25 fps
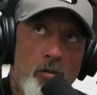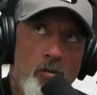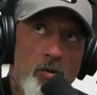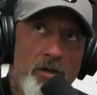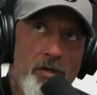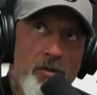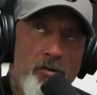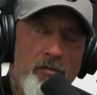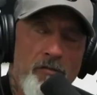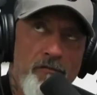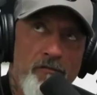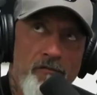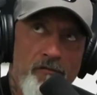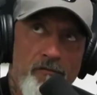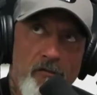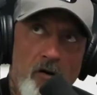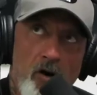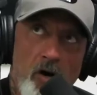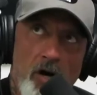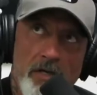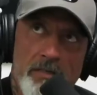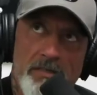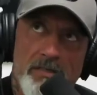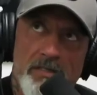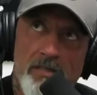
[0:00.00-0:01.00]
when you
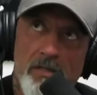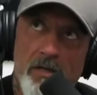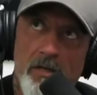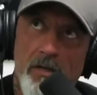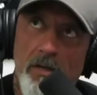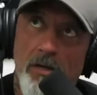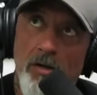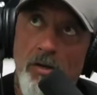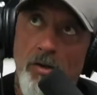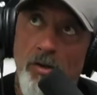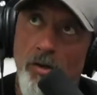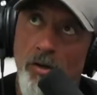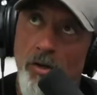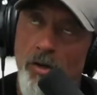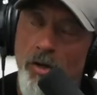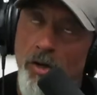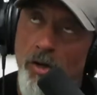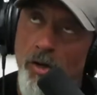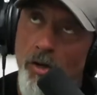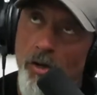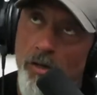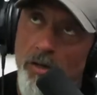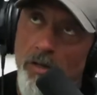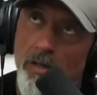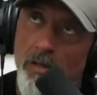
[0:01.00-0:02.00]
fought
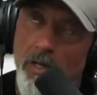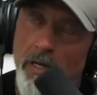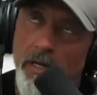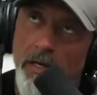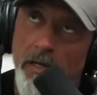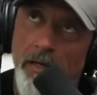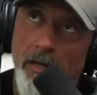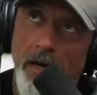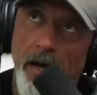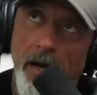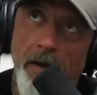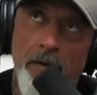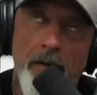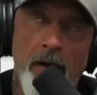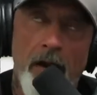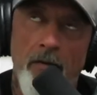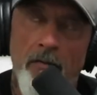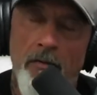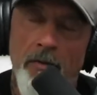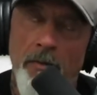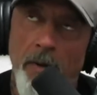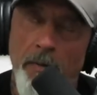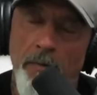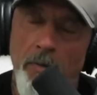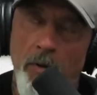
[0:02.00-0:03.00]
Kirkland, I, I
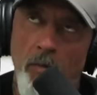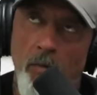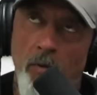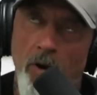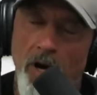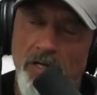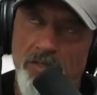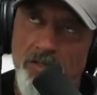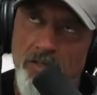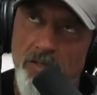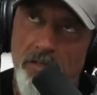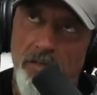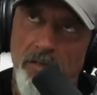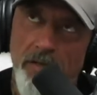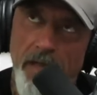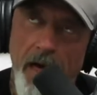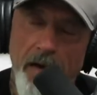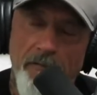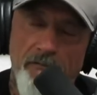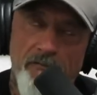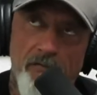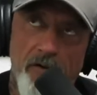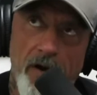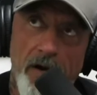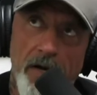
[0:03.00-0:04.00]
remember watching
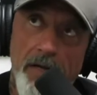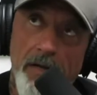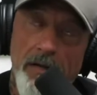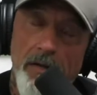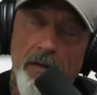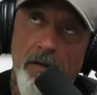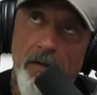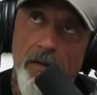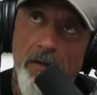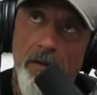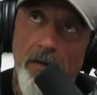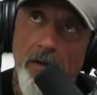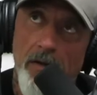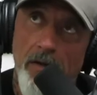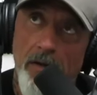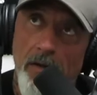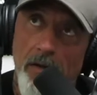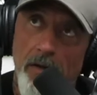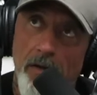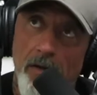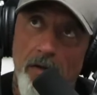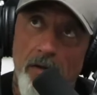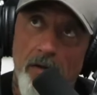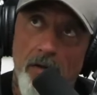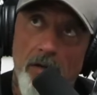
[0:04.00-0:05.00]
that fight.
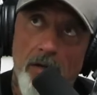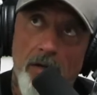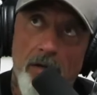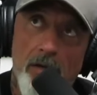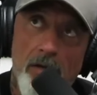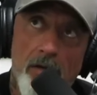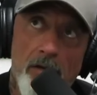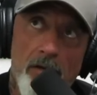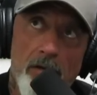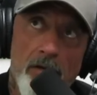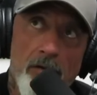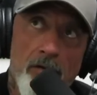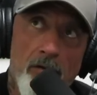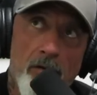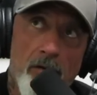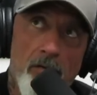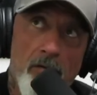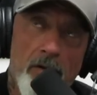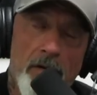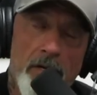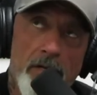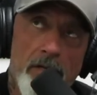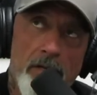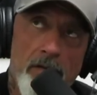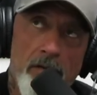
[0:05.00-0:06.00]
You
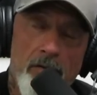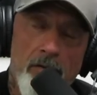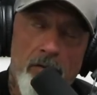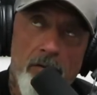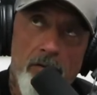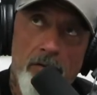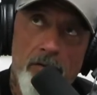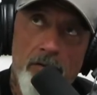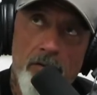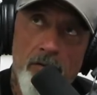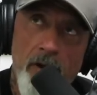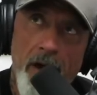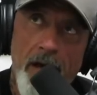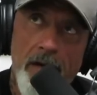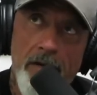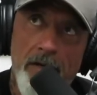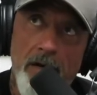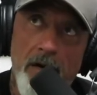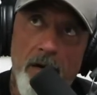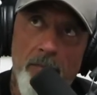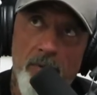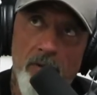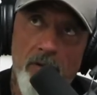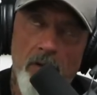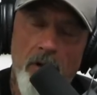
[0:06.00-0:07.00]
were you you had a
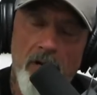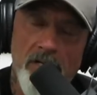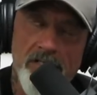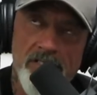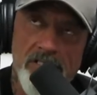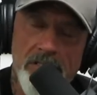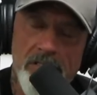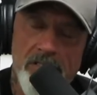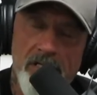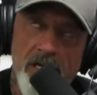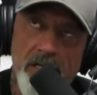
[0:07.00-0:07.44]
couple losses